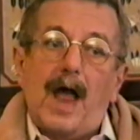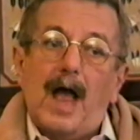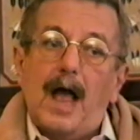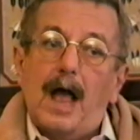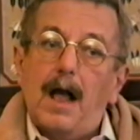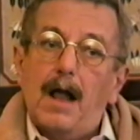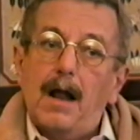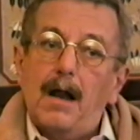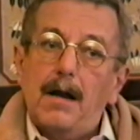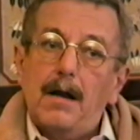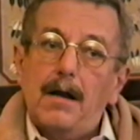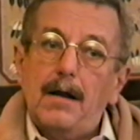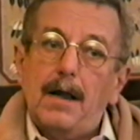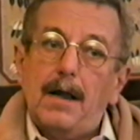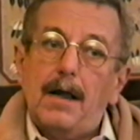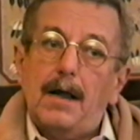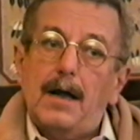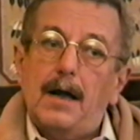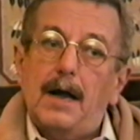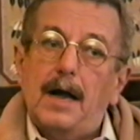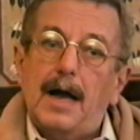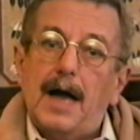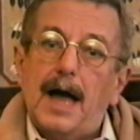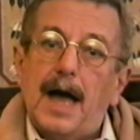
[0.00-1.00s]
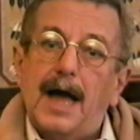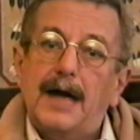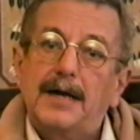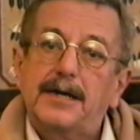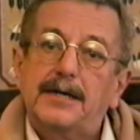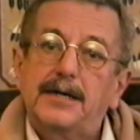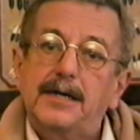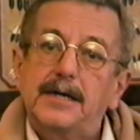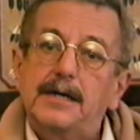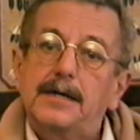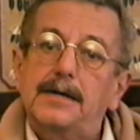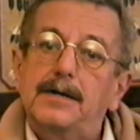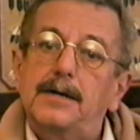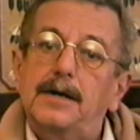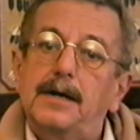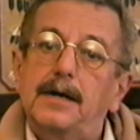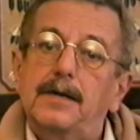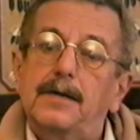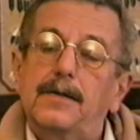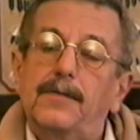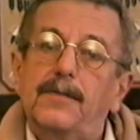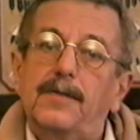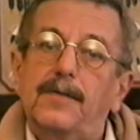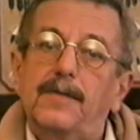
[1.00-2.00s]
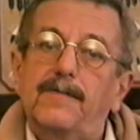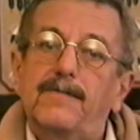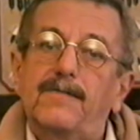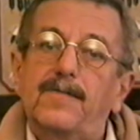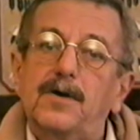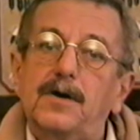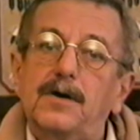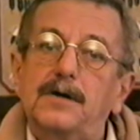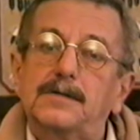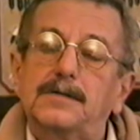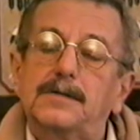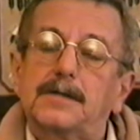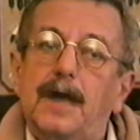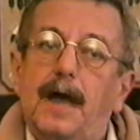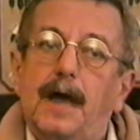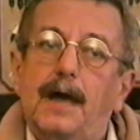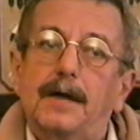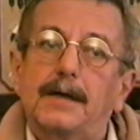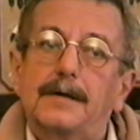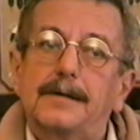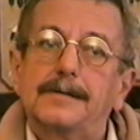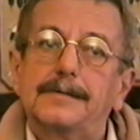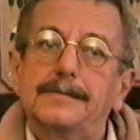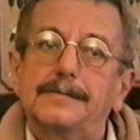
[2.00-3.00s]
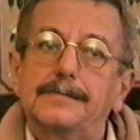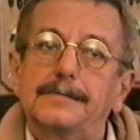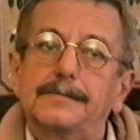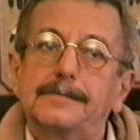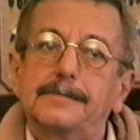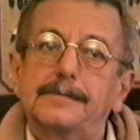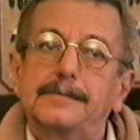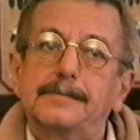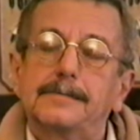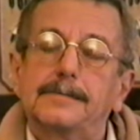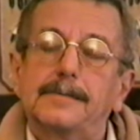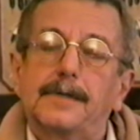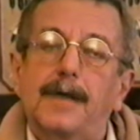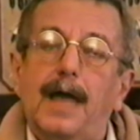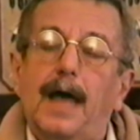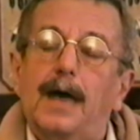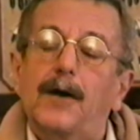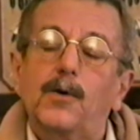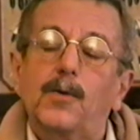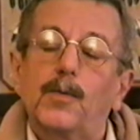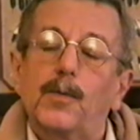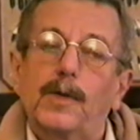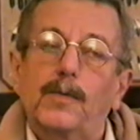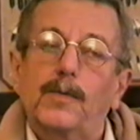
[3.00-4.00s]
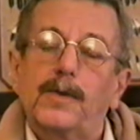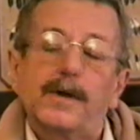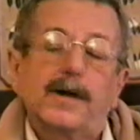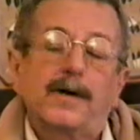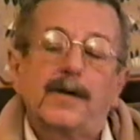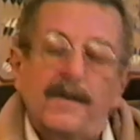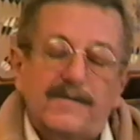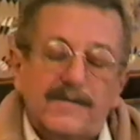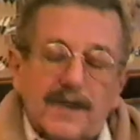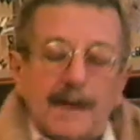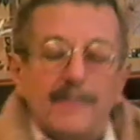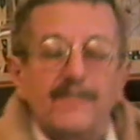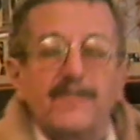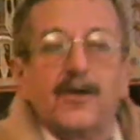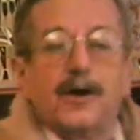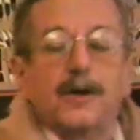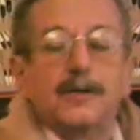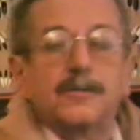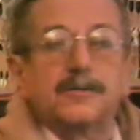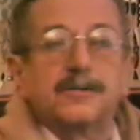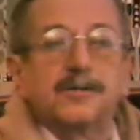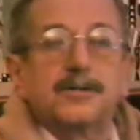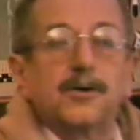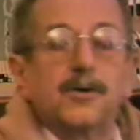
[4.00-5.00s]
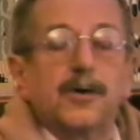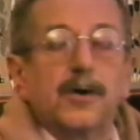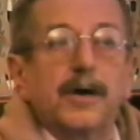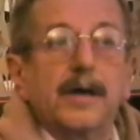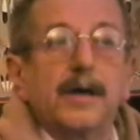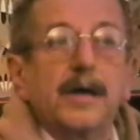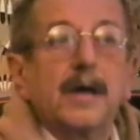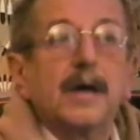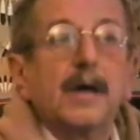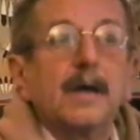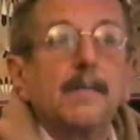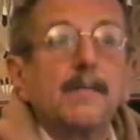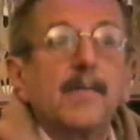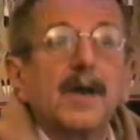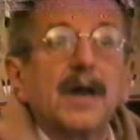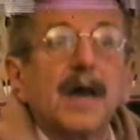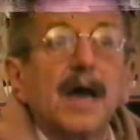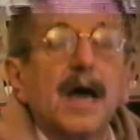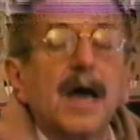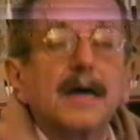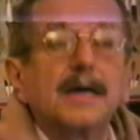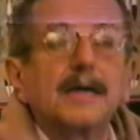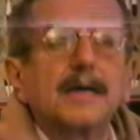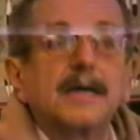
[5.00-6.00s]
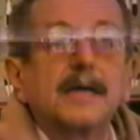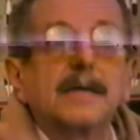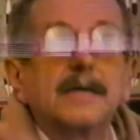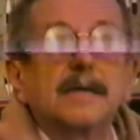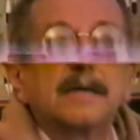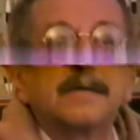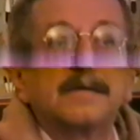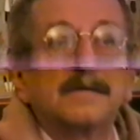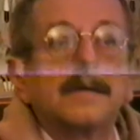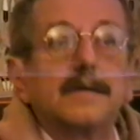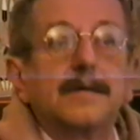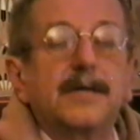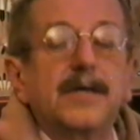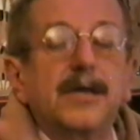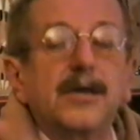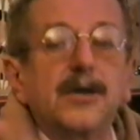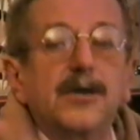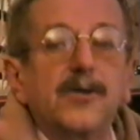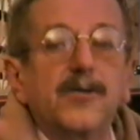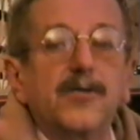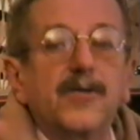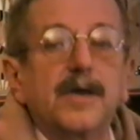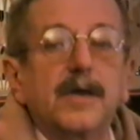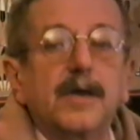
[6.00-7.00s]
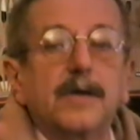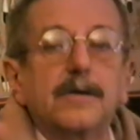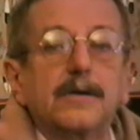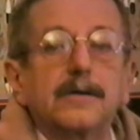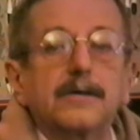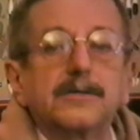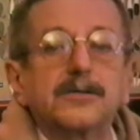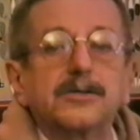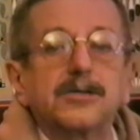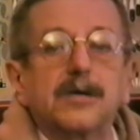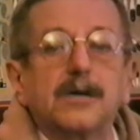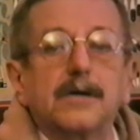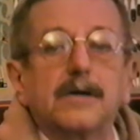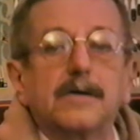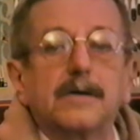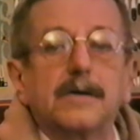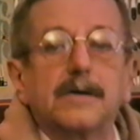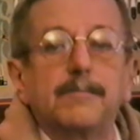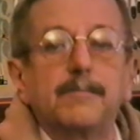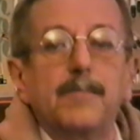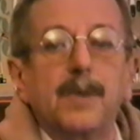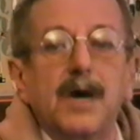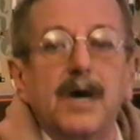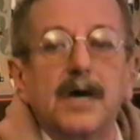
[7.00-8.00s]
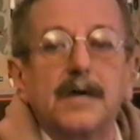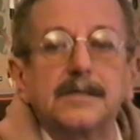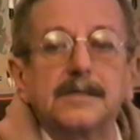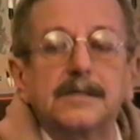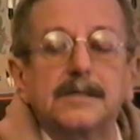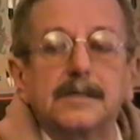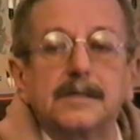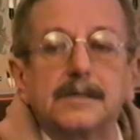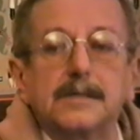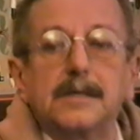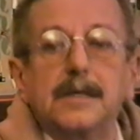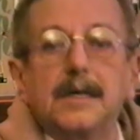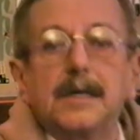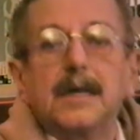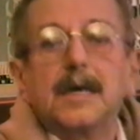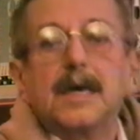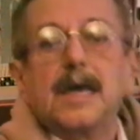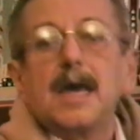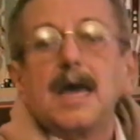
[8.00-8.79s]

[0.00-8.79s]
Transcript: Well, I did the first, I don't know, we don't have time for the whole story, but I did a dinner theater show in Boston,